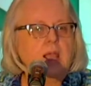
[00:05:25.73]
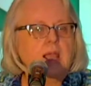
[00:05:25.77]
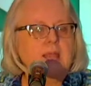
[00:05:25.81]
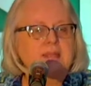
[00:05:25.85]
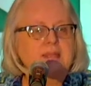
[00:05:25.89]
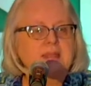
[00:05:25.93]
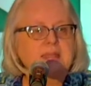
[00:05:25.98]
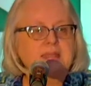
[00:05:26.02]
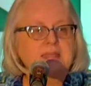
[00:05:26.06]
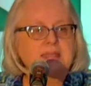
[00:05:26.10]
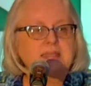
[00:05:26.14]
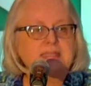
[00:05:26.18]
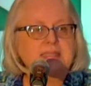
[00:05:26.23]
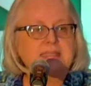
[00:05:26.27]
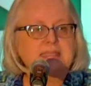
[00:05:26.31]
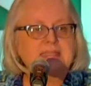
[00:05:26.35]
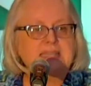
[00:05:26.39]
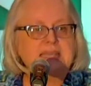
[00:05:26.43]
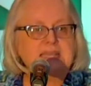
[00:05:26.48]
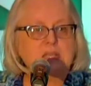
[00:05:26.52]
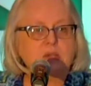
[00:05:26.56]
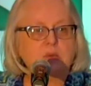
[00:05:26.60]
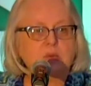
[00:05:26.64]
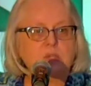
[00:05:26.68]
The
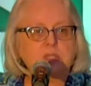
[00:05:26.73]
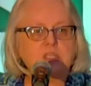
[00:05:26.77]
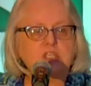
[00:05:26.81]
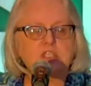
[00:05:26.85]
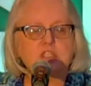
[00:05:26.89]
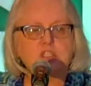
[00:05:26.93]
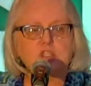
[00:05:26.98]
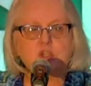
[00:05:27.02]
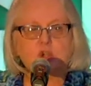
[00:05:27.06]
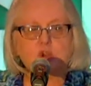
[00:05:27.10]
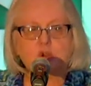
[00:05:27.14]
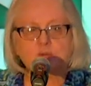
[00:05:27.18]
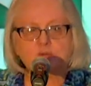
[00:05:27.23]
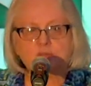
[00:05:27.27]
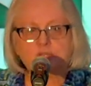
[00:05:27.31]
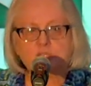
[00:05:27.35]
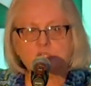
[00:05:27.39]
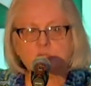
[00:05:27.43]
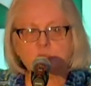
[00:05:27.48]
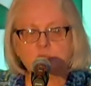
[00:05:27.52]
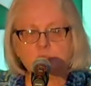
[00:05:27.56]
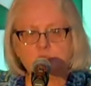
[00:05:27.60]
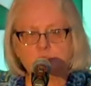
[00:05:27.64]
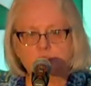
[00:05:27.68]
Distinguished Service
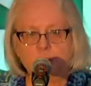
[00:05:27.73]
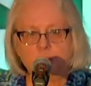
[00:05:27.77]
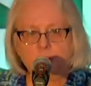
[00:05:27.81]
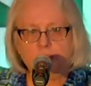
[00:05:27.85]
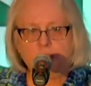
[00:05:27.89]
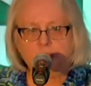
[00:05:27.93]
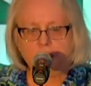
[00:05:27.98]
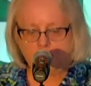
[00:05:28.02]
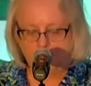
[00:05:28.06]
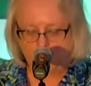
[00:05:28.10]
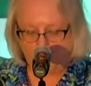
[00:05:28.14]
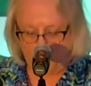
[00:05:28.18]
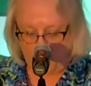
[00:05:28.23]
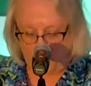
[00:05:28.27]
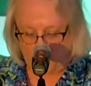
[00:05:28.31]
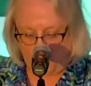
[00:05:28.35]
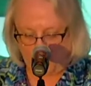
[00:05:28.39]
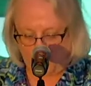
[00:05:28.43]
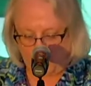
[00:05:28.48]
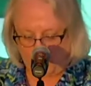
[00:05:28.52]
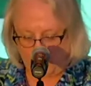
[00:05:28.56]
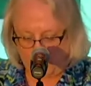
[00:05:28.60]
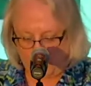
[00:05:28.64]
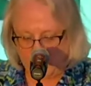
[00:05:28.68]
Ruby
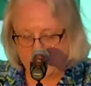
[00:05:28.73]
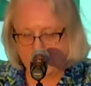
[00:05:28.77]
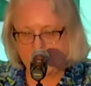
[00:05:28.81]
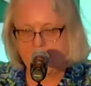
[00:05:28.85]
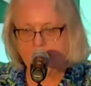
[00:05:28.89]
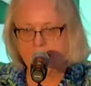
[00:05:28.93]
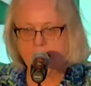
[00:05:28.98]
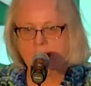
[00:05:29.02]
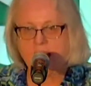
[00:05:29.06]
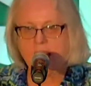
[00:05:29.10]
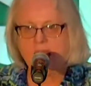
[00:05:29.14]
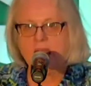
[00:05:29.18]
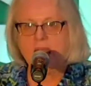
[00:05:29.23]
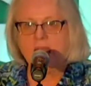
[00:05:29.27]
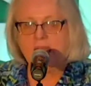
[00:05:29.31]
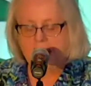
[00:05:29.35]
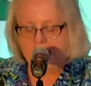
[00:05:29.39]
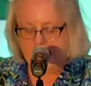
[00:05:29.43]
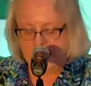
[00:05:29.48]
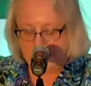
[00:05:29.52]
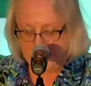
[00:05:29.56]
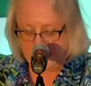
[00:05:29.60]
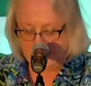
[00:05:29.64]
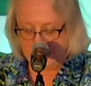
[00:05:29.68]
Award
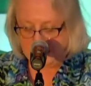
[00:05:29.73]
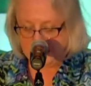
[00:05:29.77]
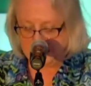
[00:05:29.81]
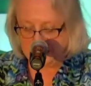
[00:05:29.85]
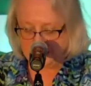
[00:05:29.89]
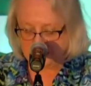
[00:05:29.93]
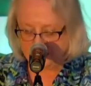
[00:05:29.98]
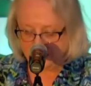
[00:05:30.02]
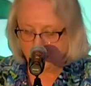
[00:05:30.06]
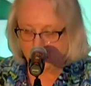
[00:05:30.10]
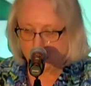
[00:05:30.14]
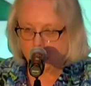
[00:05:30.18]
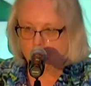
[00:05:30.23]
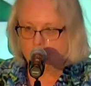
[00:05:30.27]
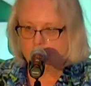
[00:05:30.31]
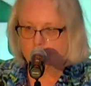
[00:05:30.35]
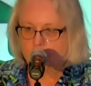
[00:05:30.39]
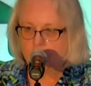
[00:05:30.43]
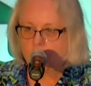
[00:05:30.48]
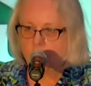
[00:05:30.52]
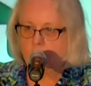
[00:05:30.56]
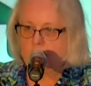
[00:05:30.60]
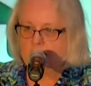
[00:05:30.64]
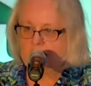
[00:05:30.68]
is for
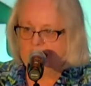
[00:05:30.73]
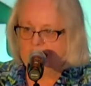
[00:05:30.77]
showing